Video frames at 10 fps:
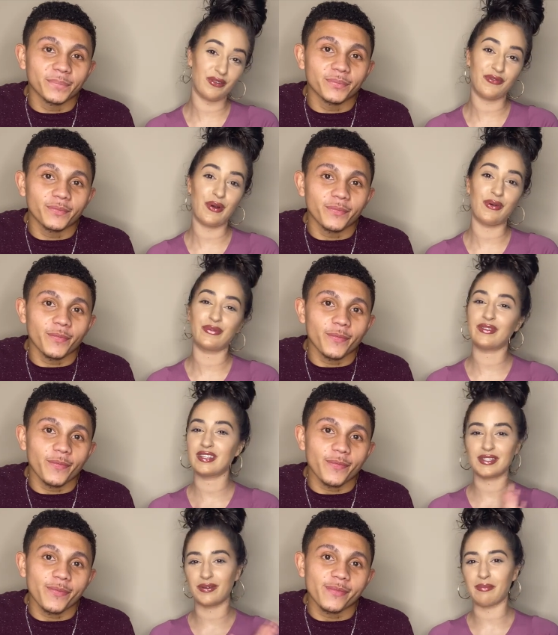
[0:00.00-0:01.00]
Speaker 1: the phone,
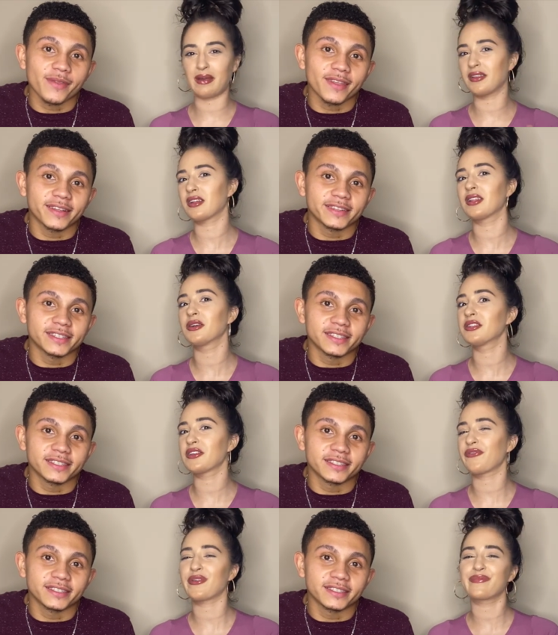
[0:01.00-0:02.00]
so it might look a little
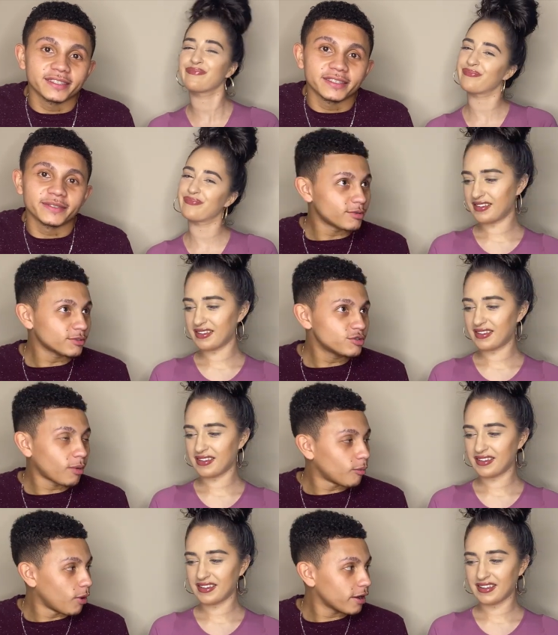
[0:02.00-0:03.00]
different.
Speaker 2: Don't you
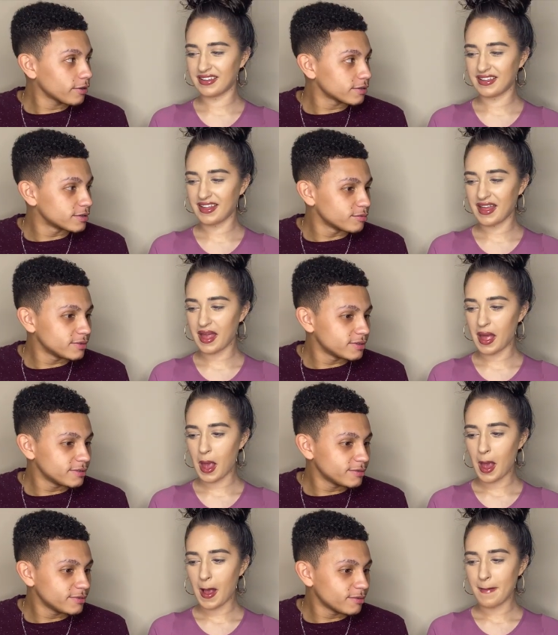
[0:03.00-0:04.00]
want waters? Do we,
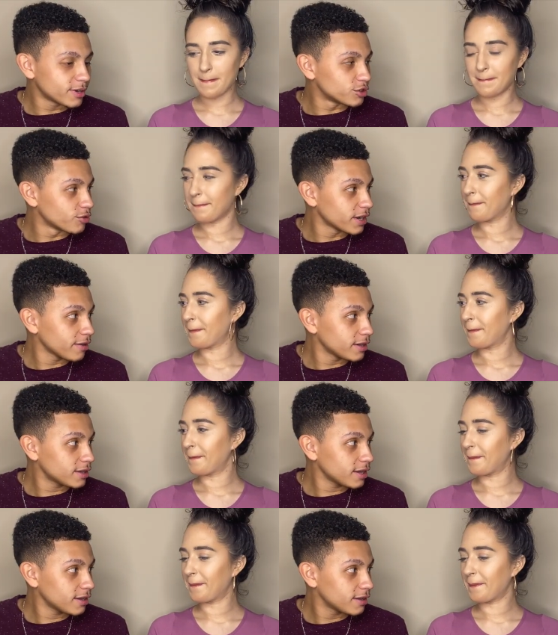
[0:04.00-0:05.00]
do want to drink or
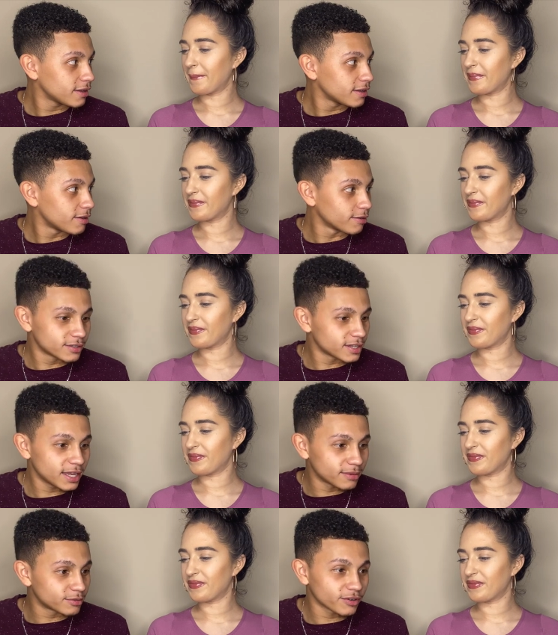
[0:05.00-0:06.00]
anything? Or just
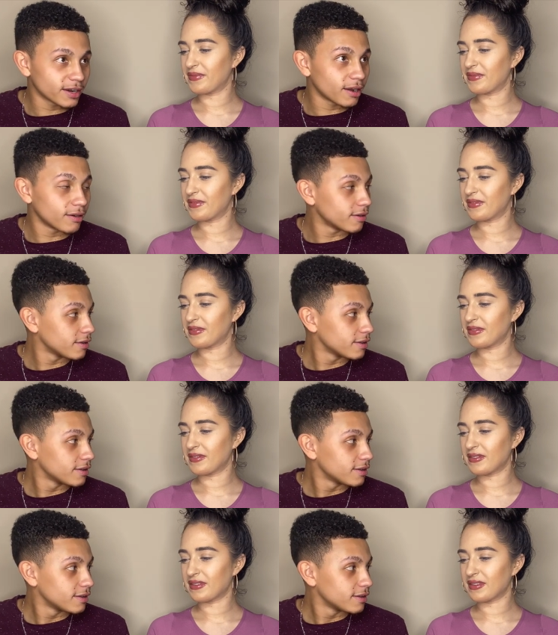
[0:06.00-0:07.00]
eat them straight out?
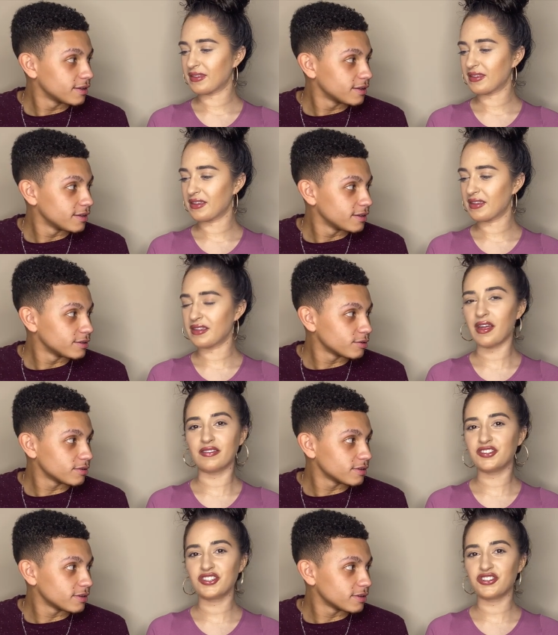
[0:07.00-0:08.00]

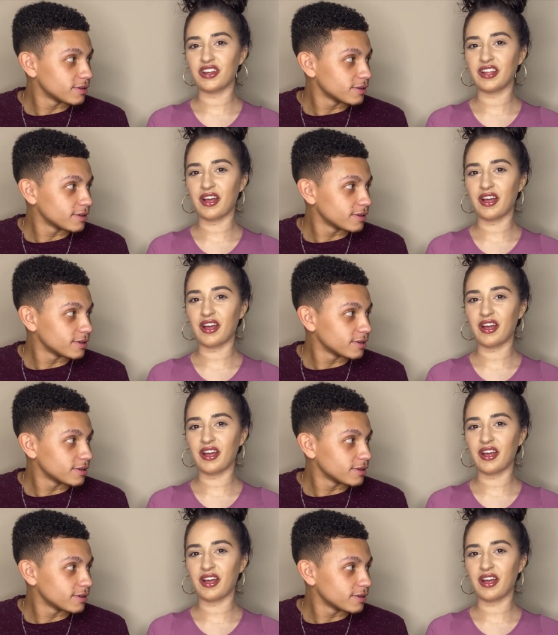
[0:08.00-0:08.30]
Speaker 1: No, just straight